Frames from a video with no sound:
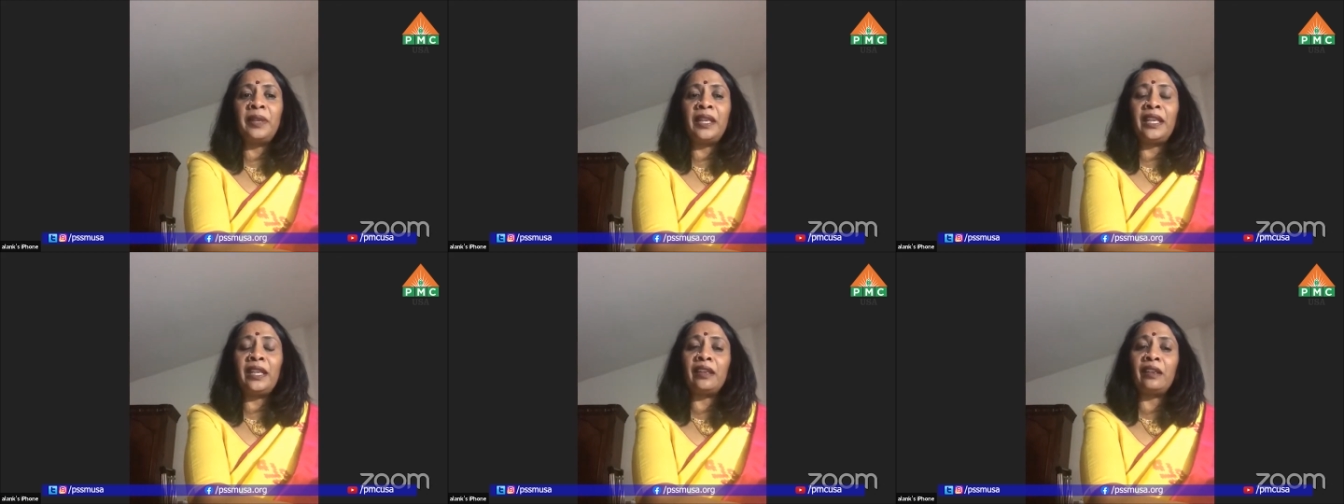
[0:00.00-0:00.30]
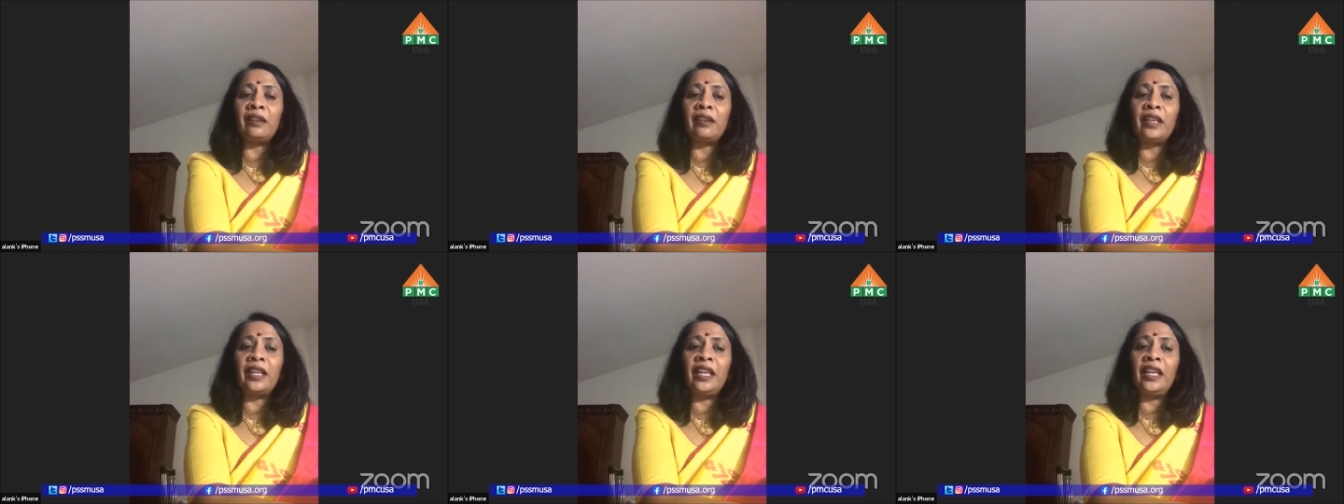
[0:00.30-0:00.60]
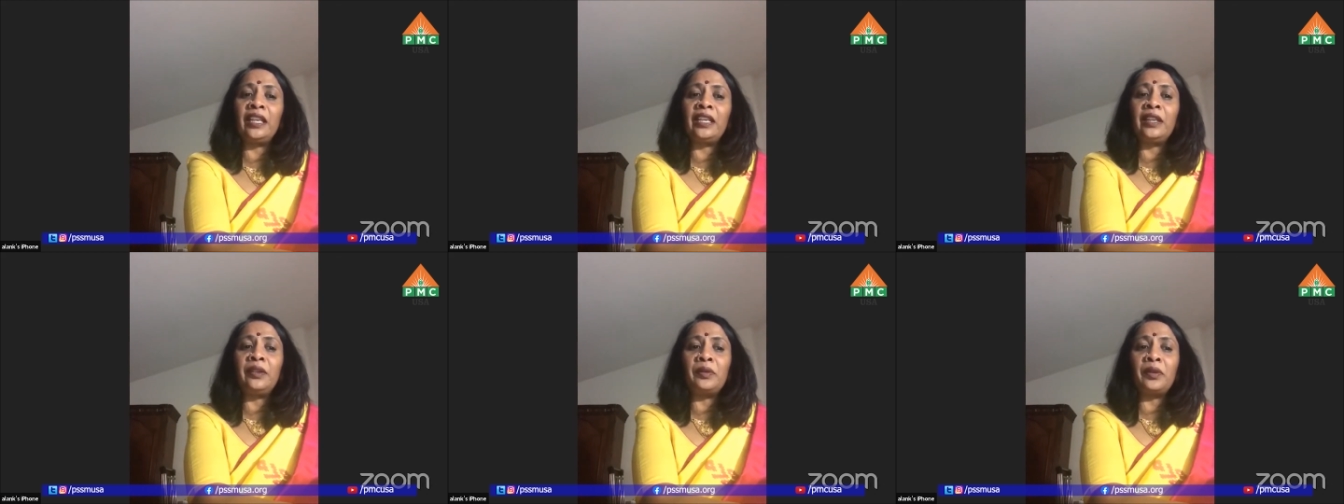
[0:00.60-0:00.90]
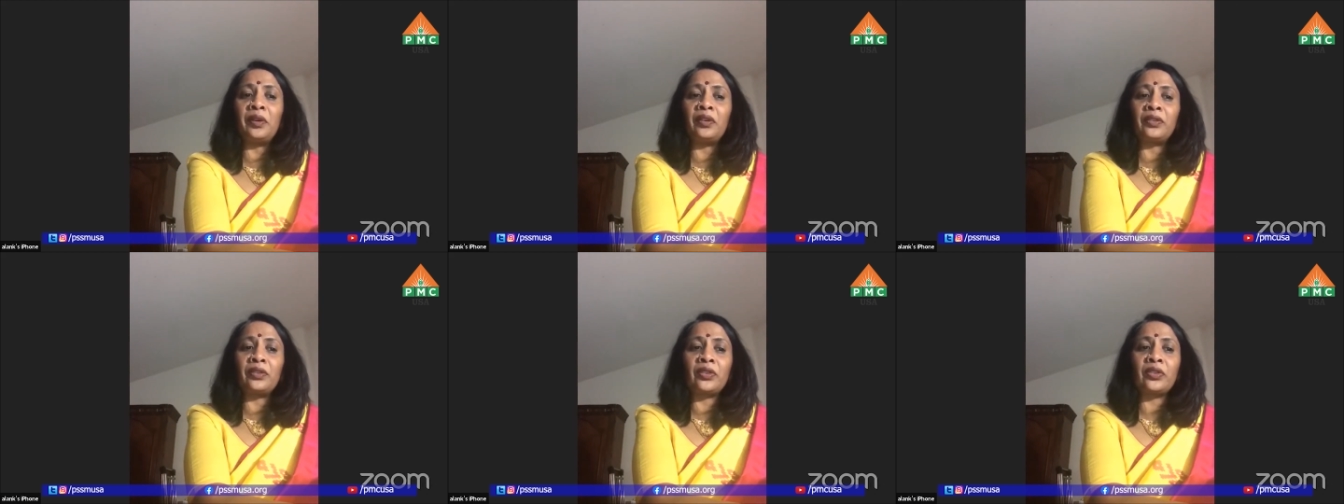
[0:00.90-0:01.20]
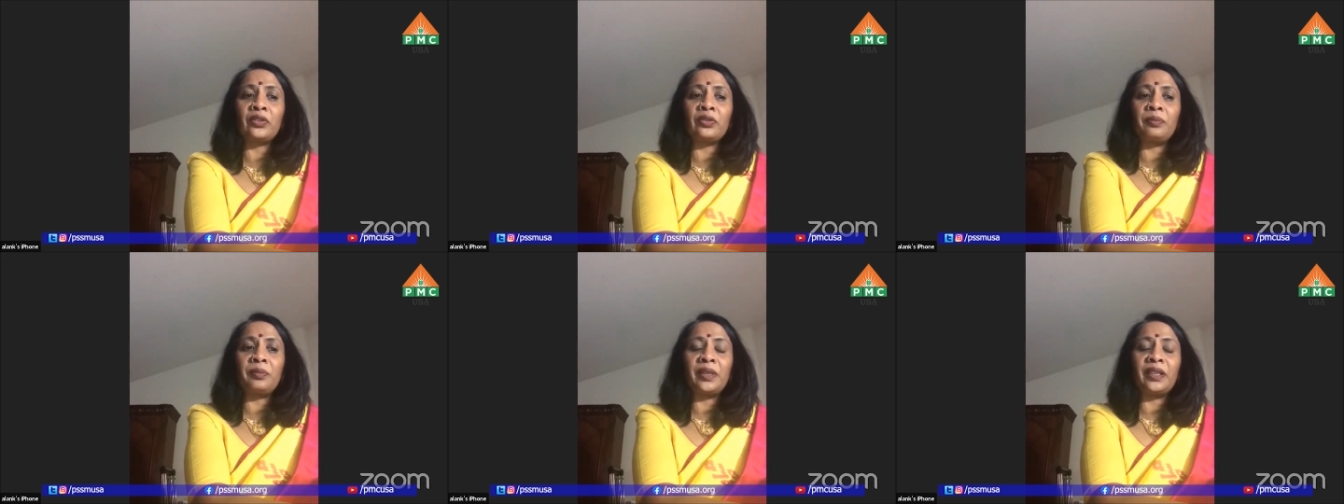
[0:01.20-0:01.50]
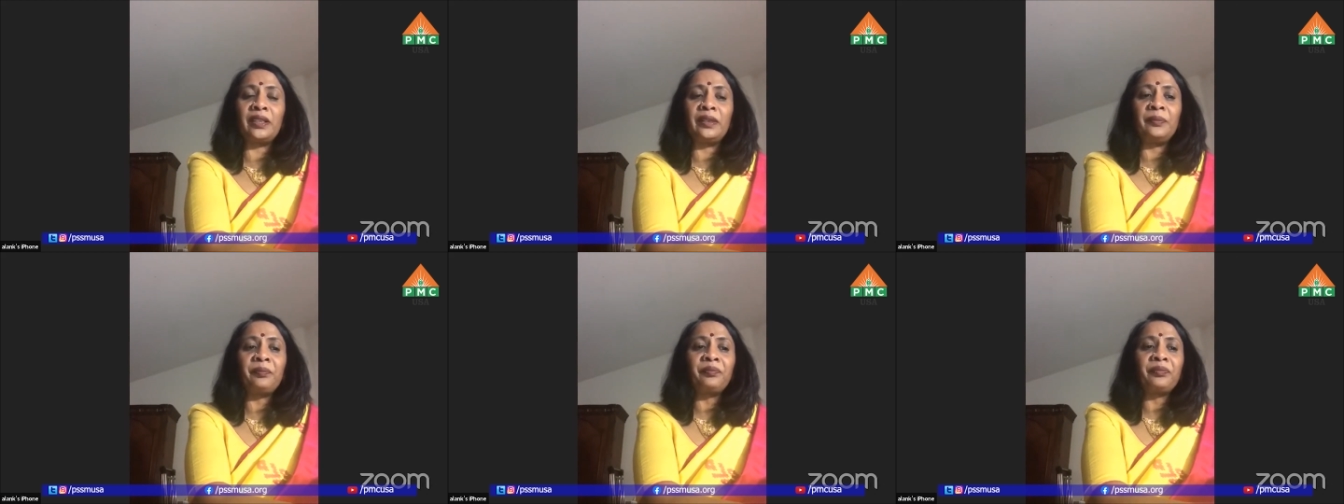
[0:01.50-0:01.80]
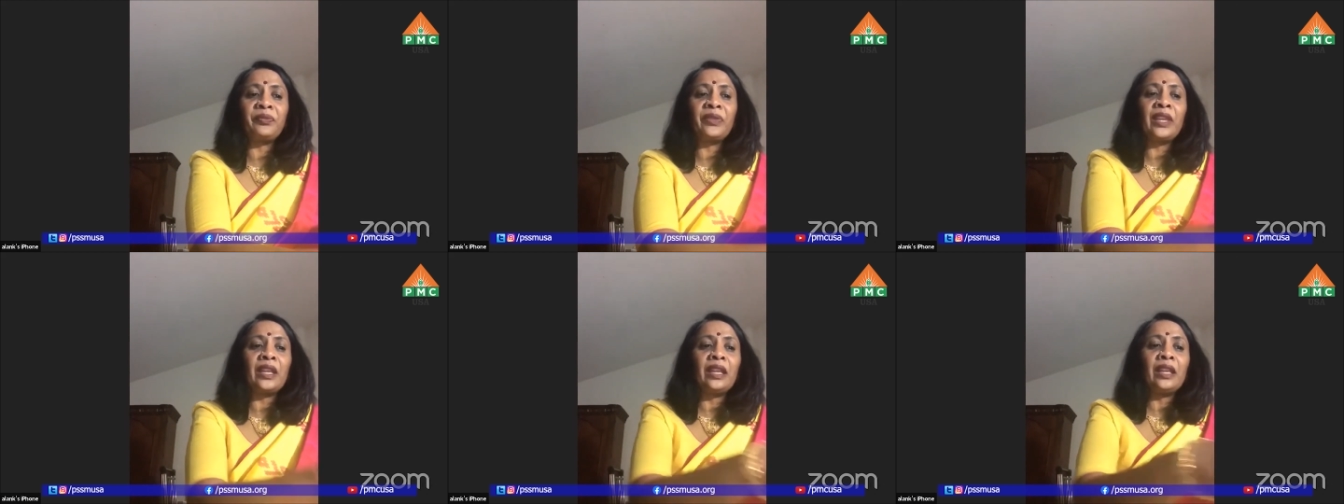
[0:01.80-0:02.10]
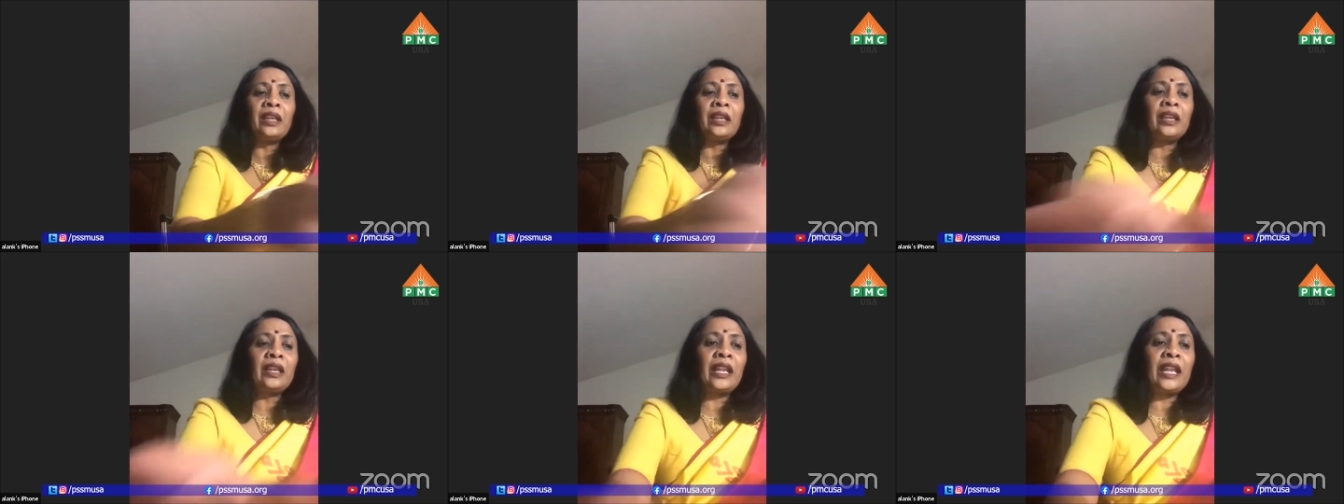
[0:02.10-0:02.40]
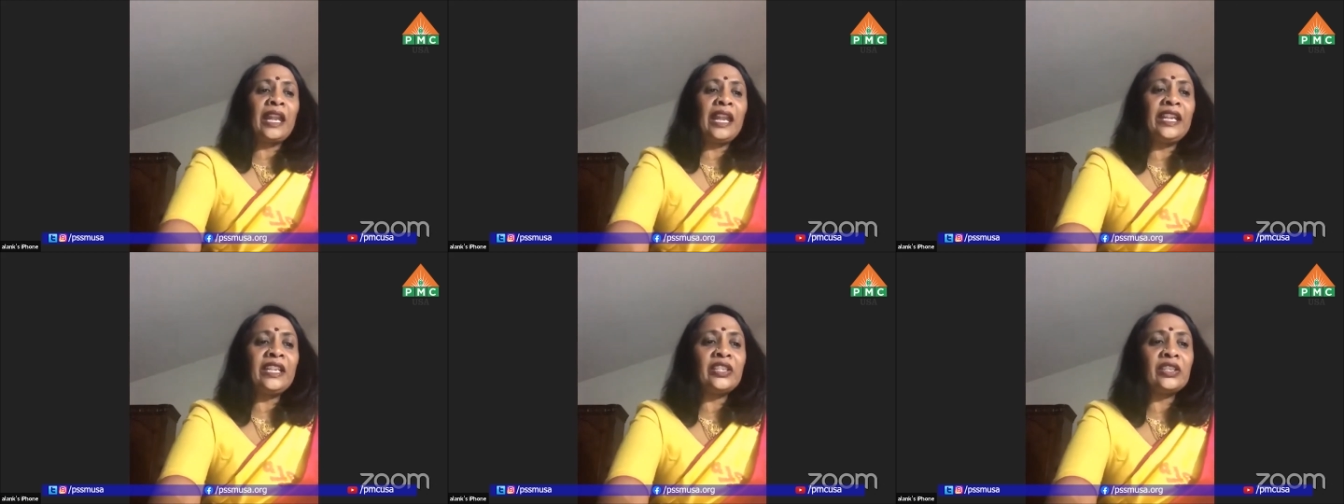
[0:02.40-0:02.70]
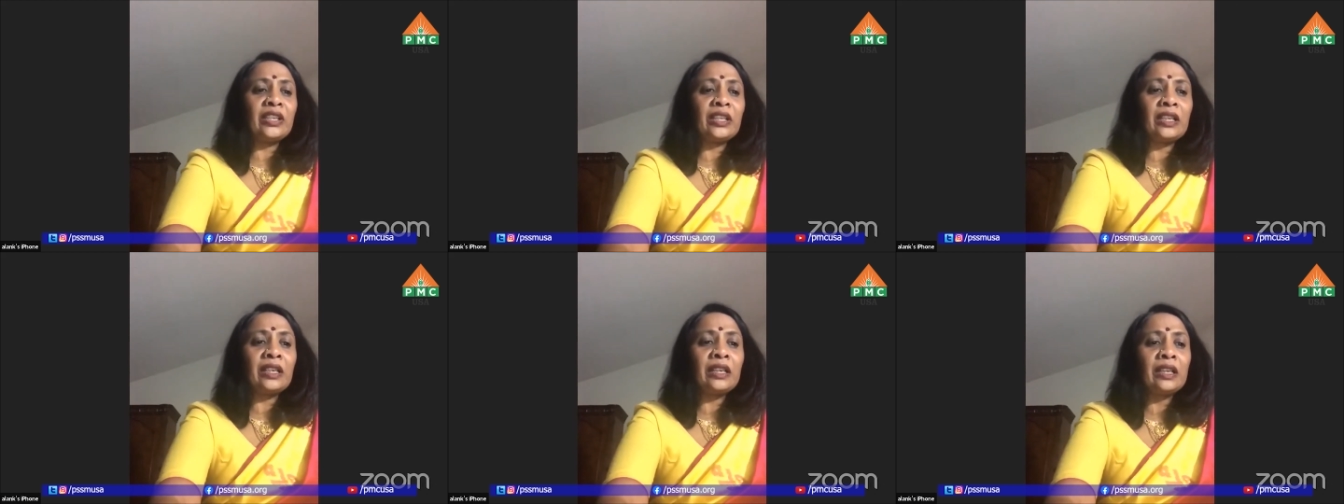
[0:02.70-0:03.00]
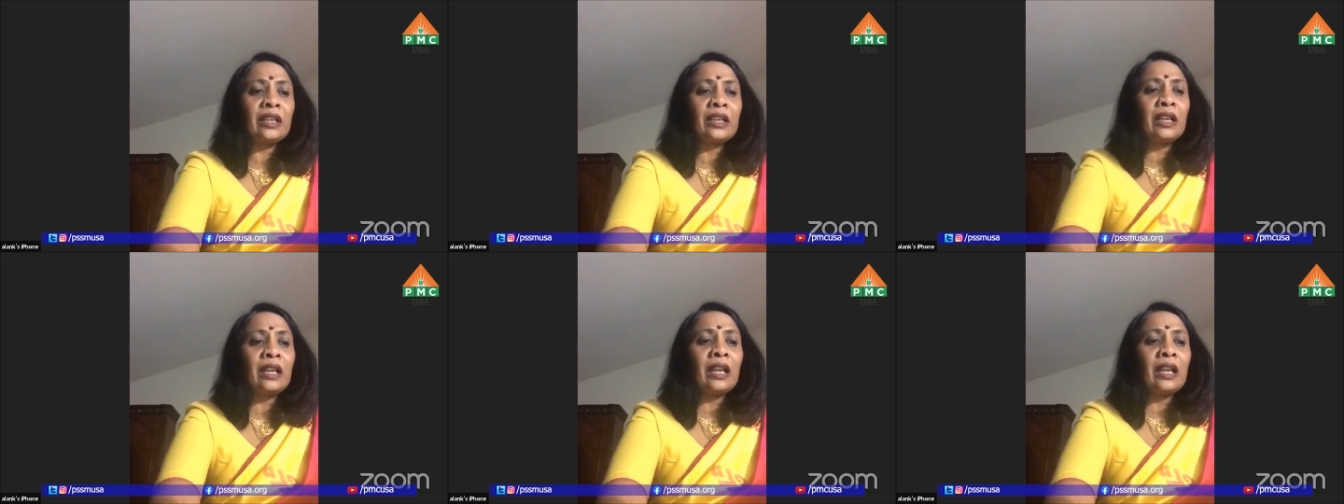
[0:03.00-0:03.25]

being creative or stupid. Aging.